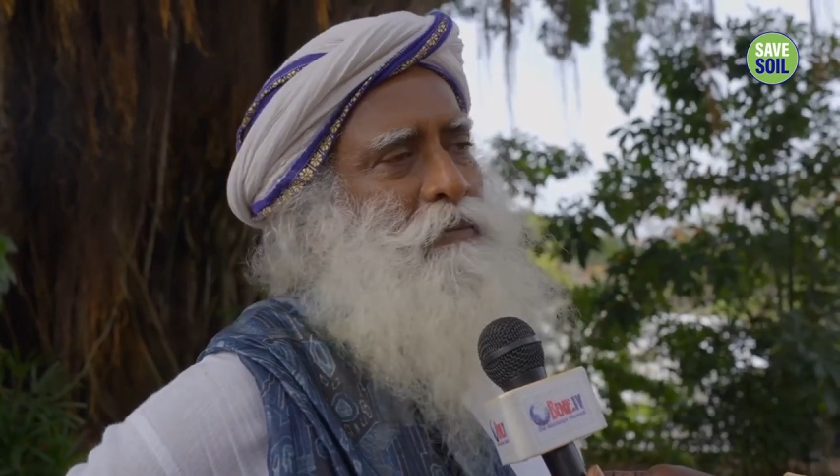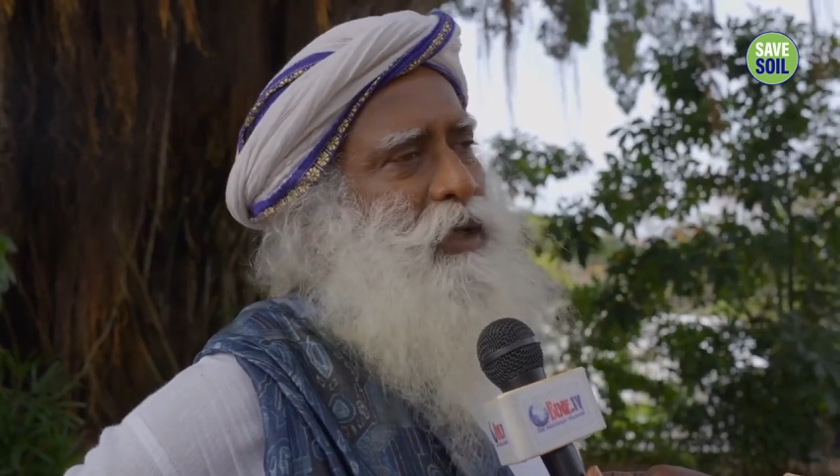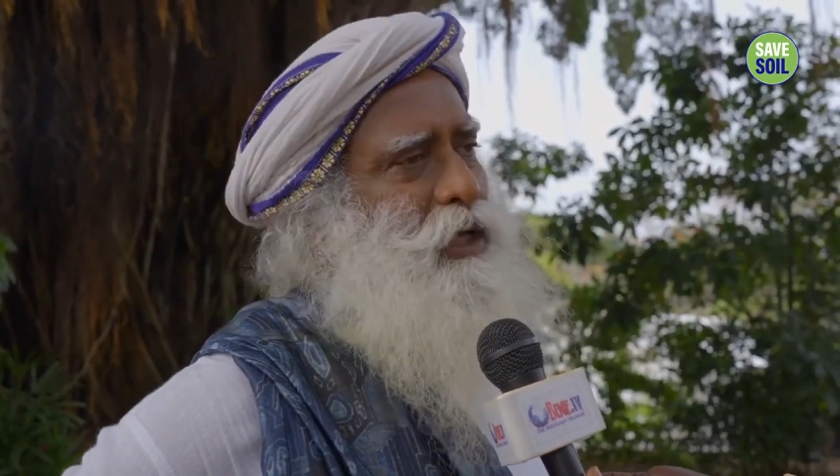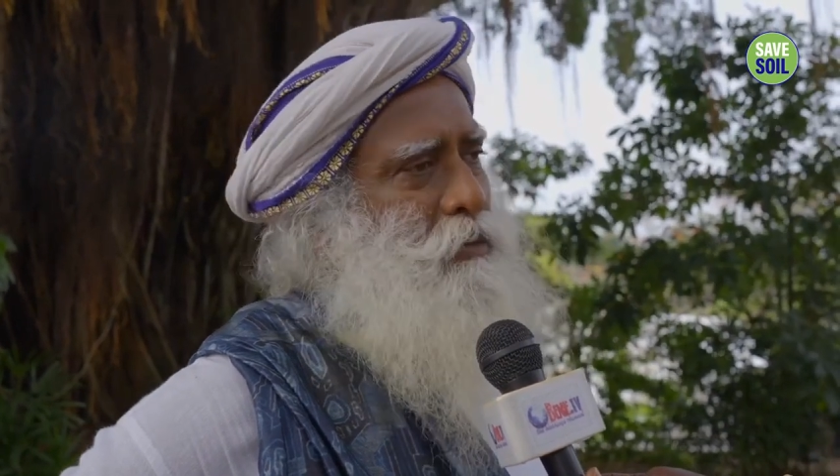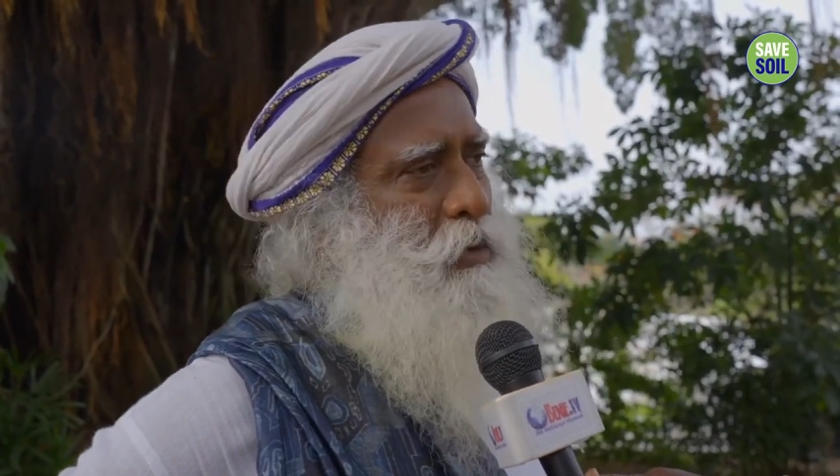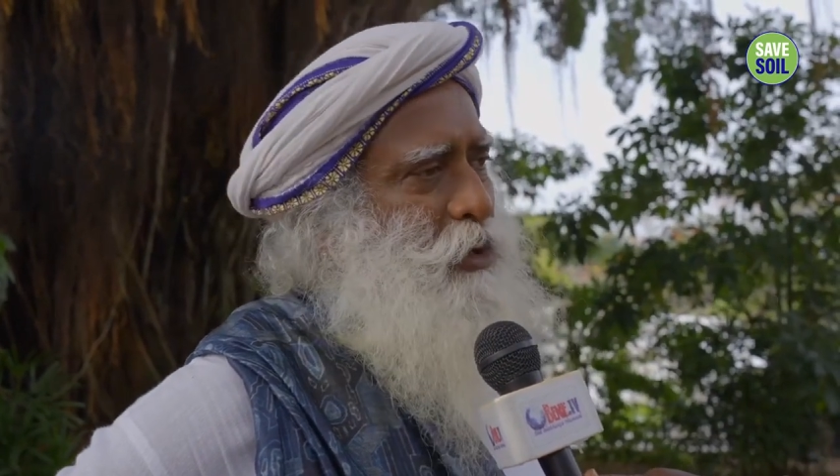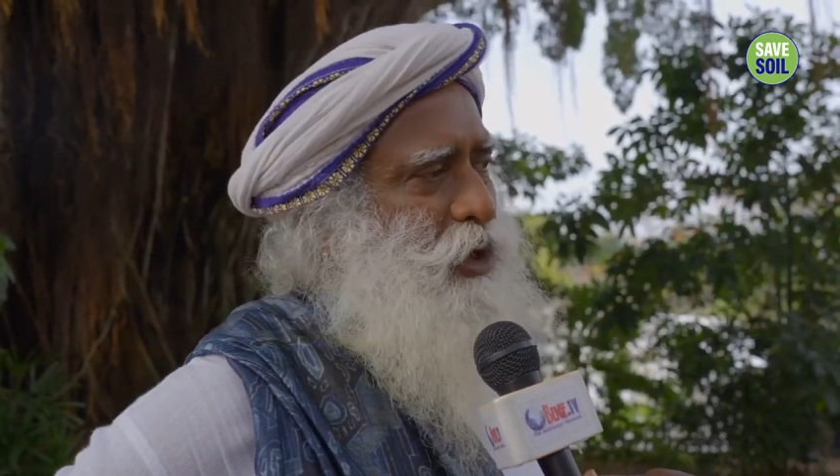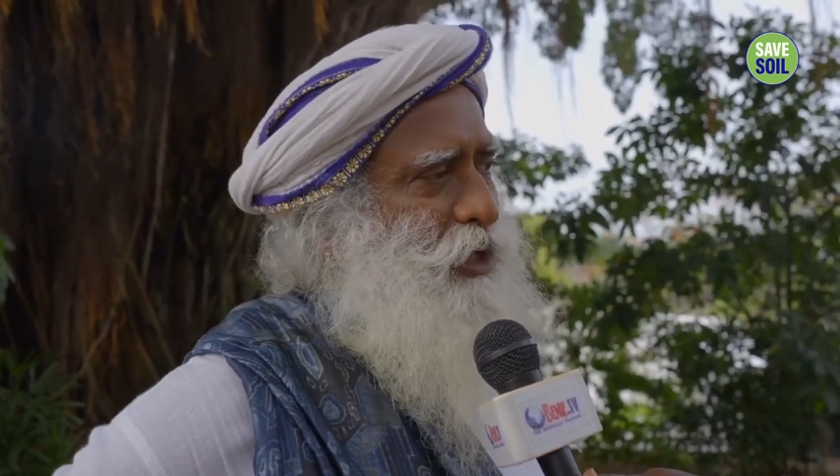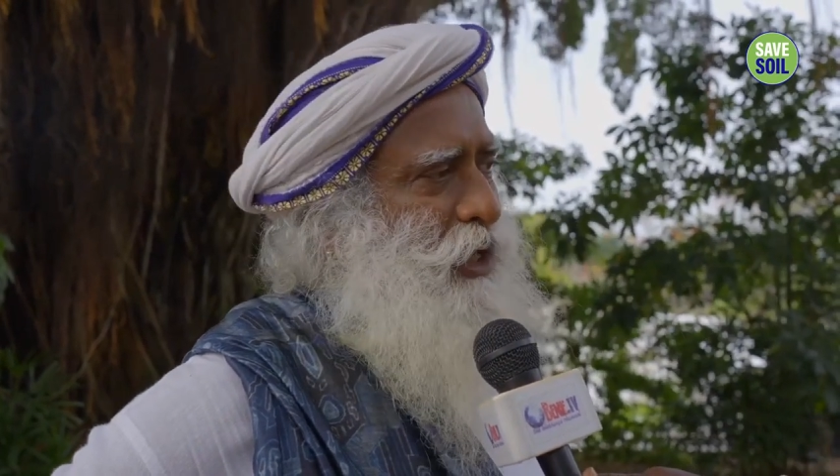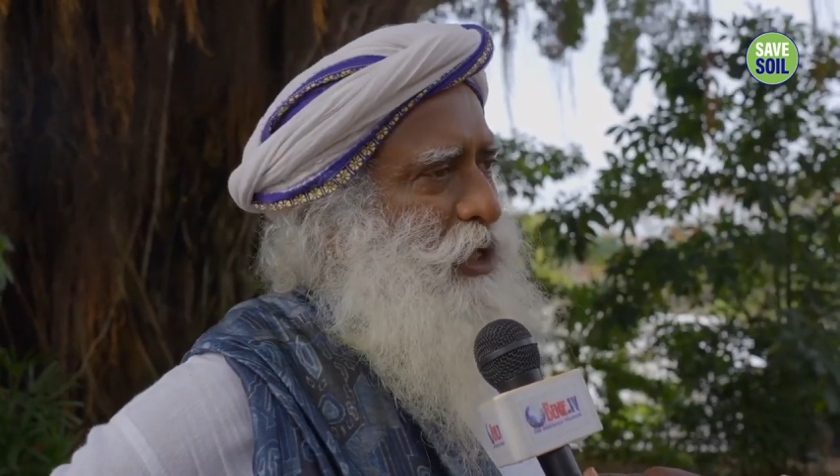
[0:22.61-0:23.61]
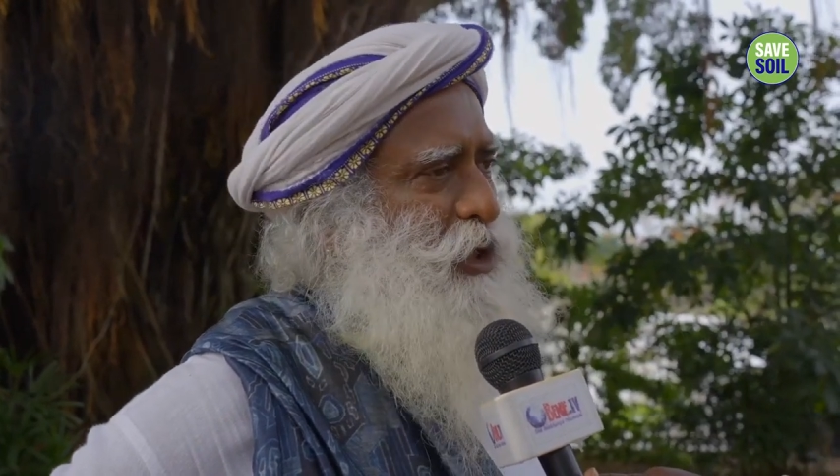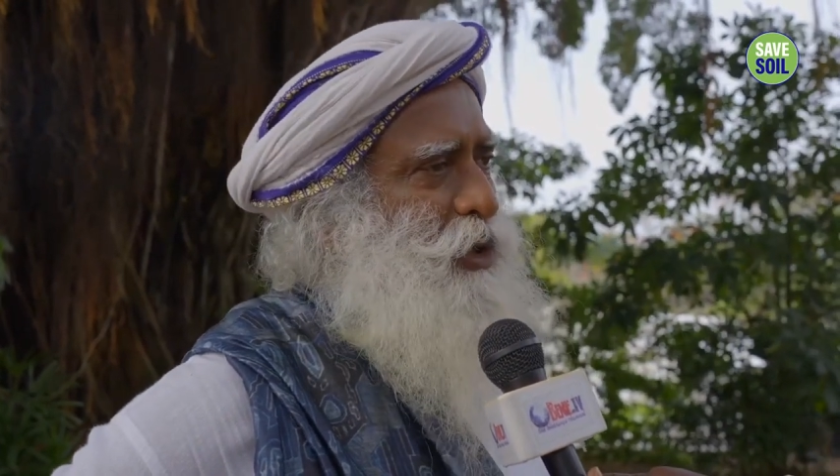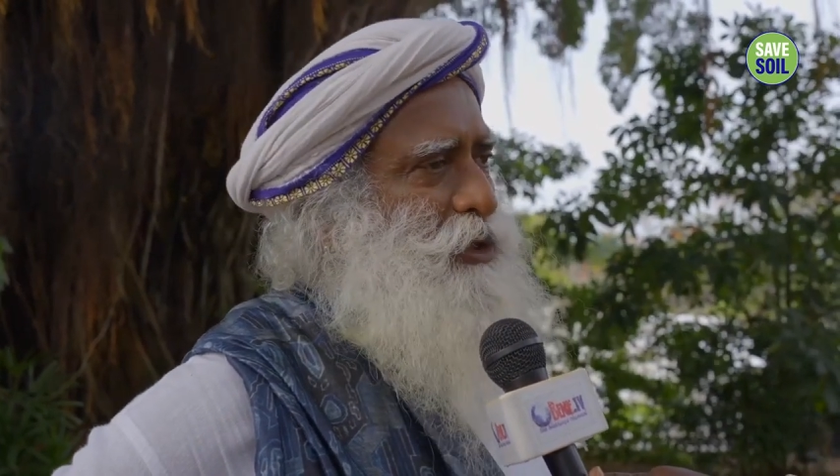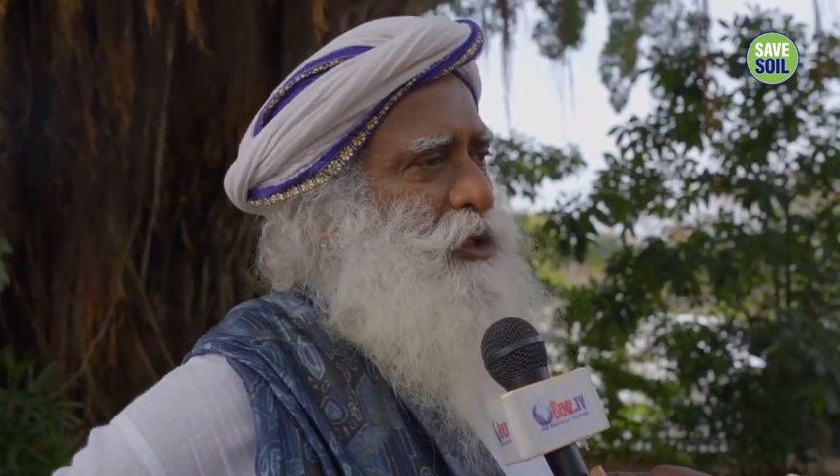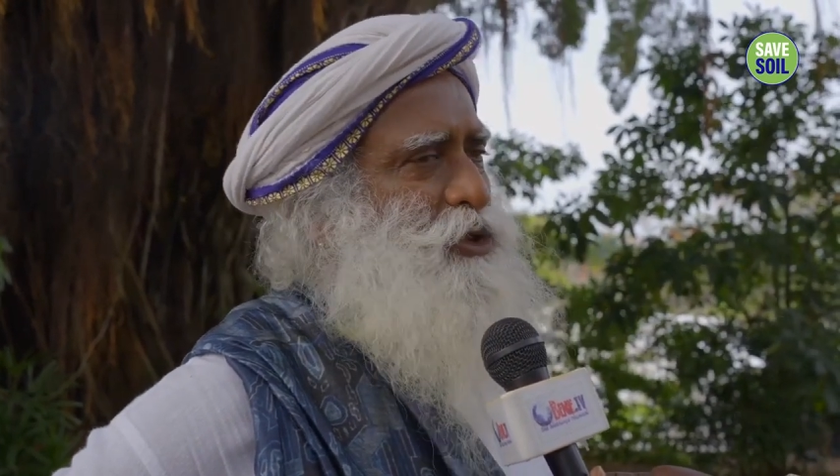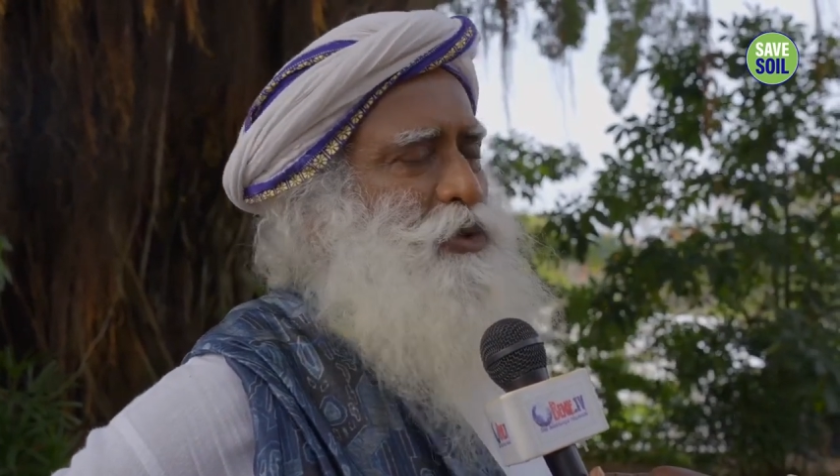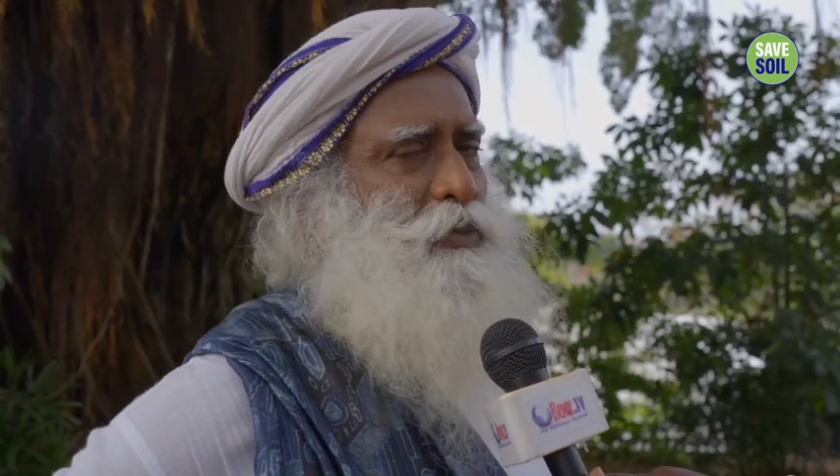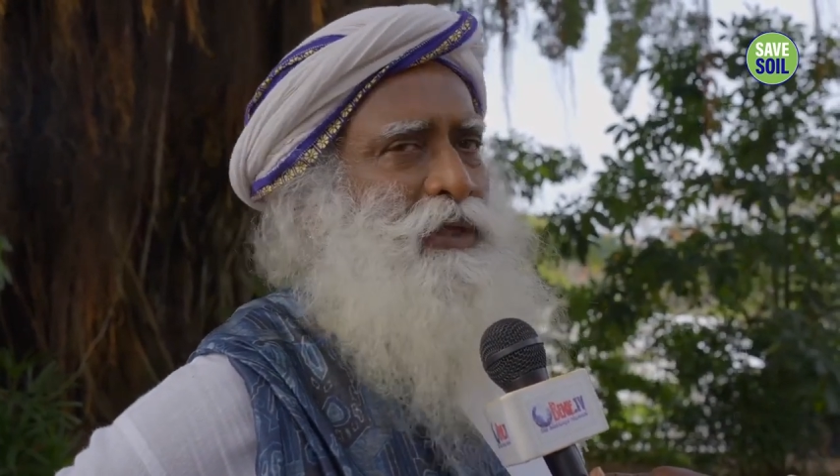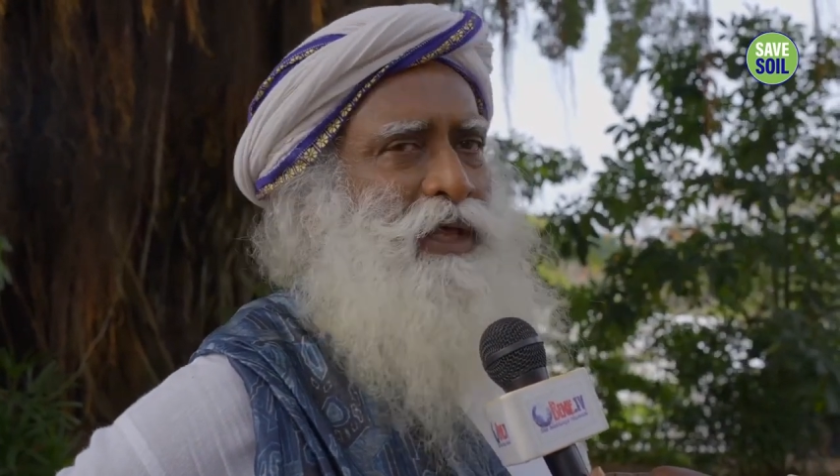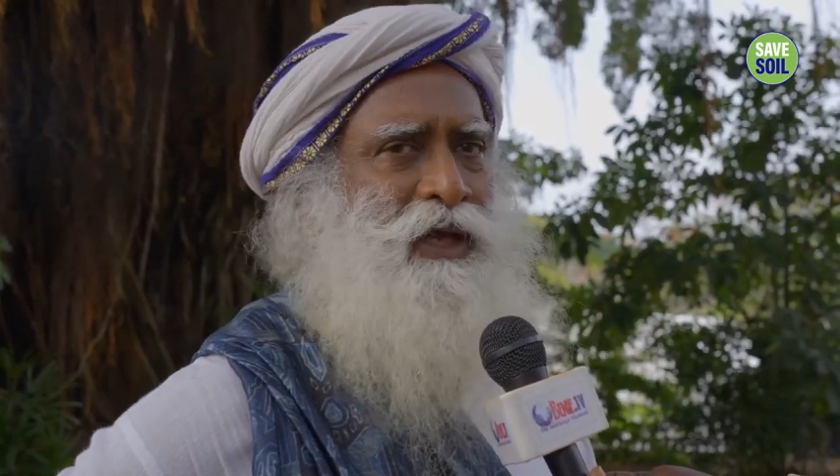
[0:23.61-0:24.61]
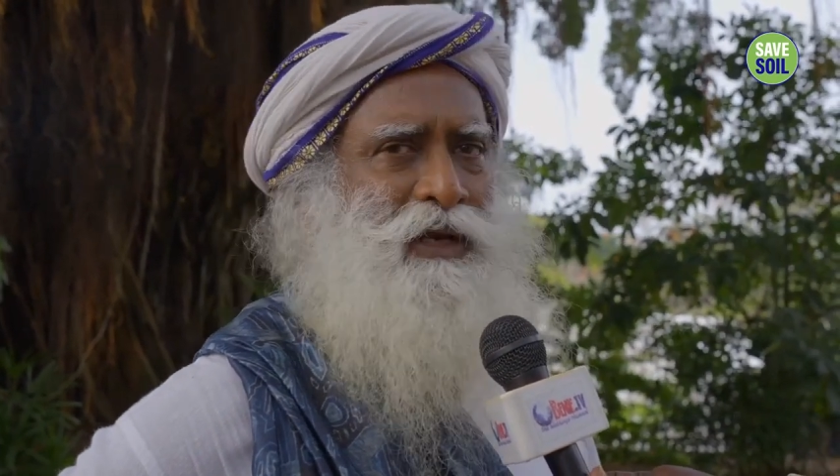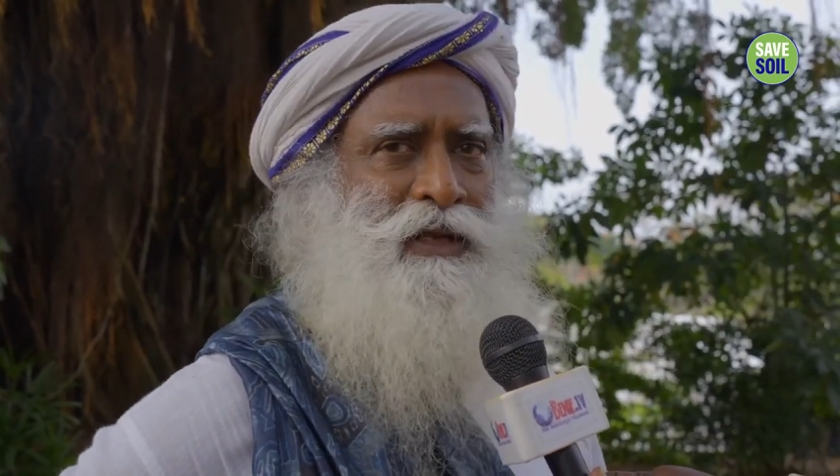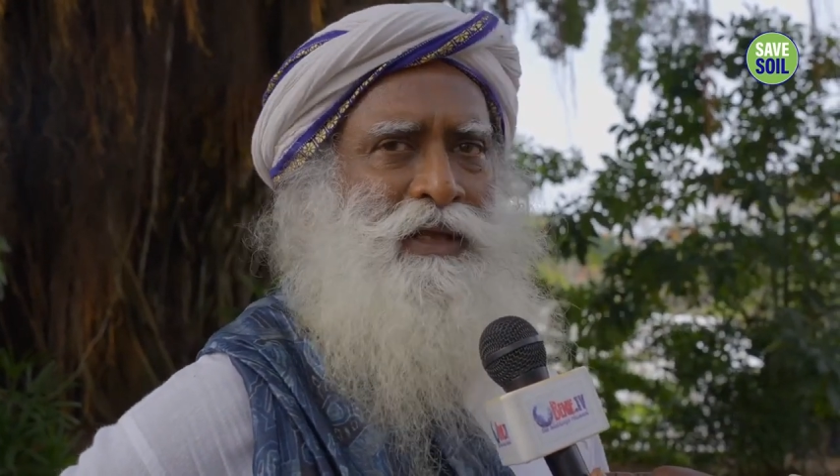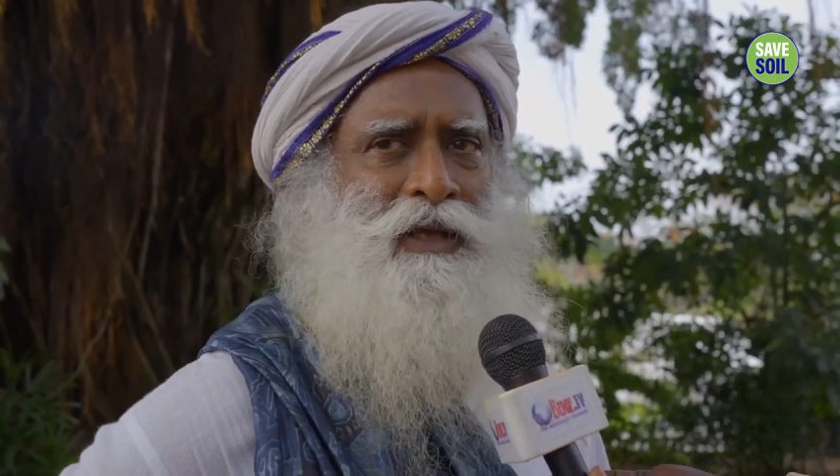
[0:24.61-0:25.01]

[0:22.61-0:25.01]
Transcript: minimum organic content should be there.